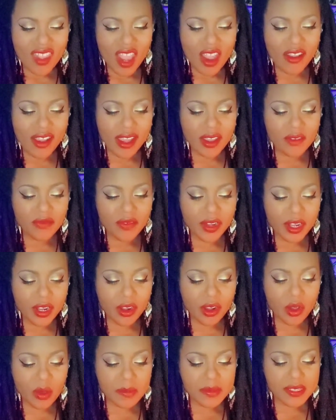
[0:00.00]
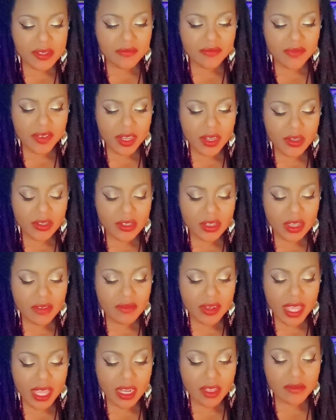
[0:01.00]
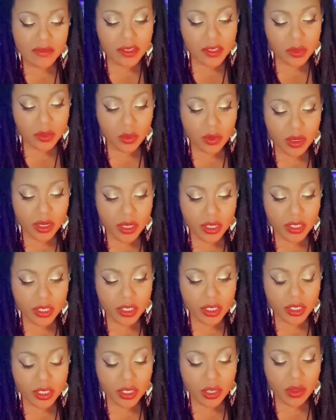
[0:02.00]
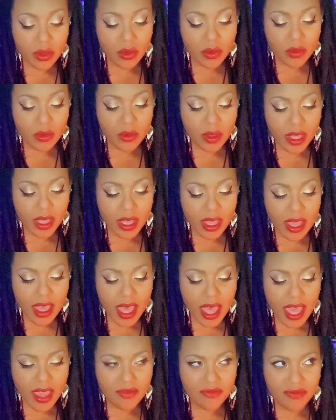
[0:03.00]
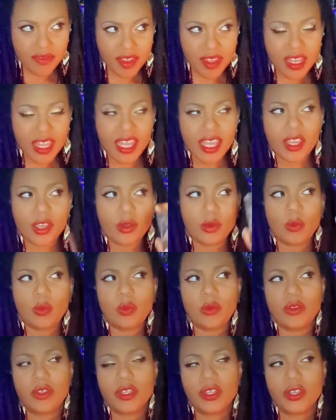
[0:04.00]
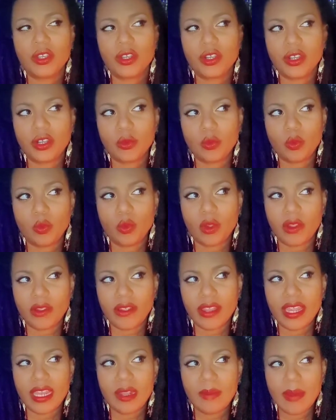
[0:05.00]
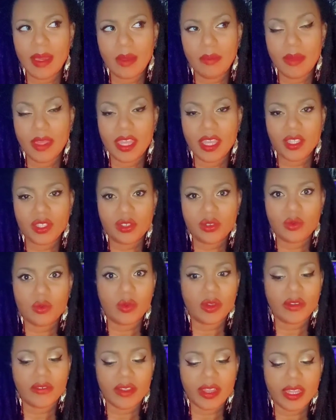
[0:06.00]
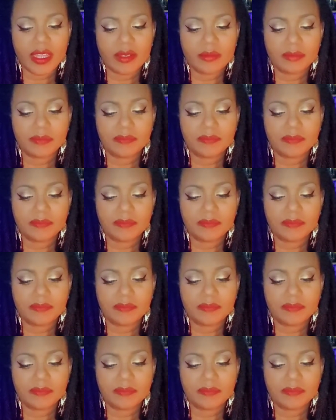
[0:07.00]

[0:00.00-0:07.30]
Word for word: All right, for your hopes and fears, you have Nine of Swords. So I feel like you're you're worried about being too worried.